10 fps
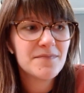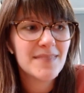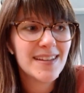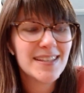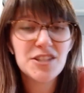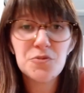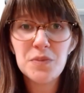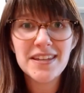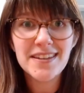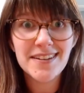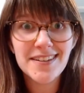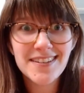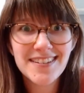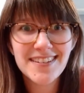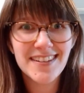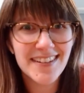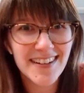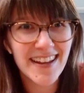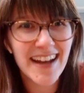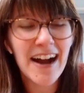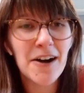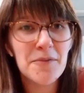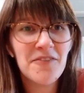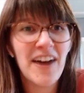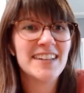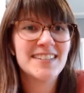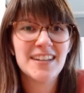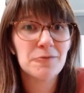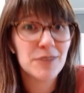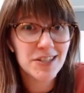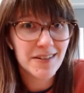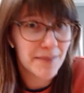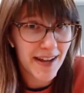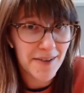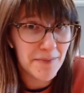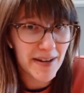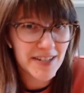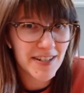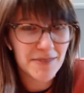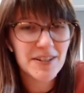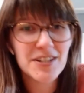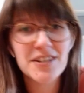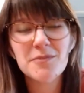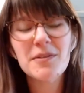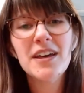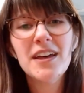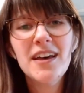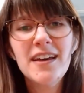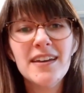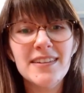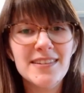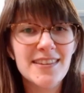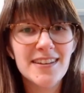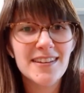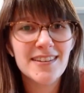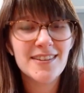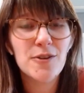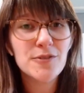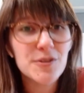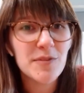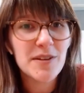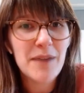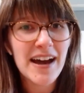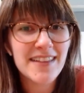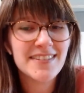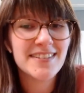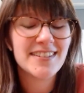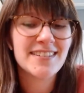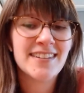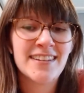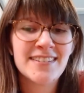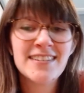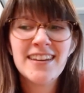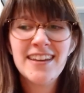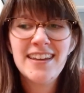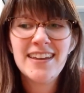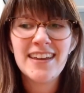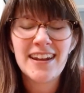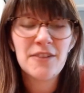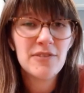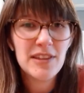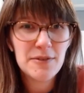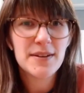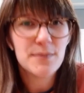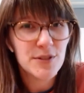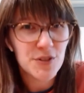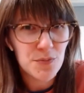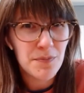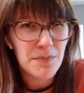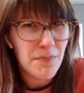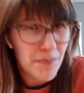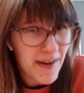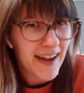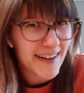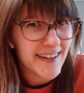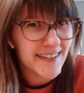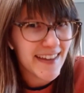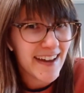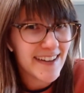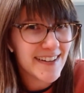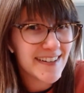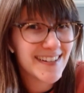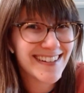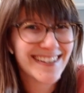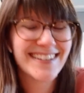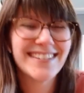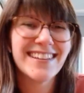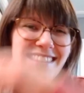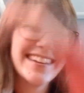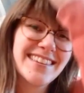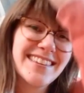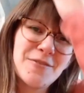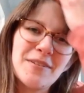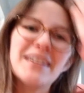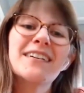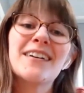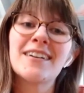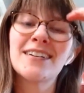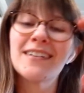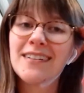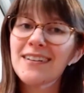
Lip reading: speed and how fast can we ship and how much can we ship is the ultimate path to success. And I really want to push back on that because I think that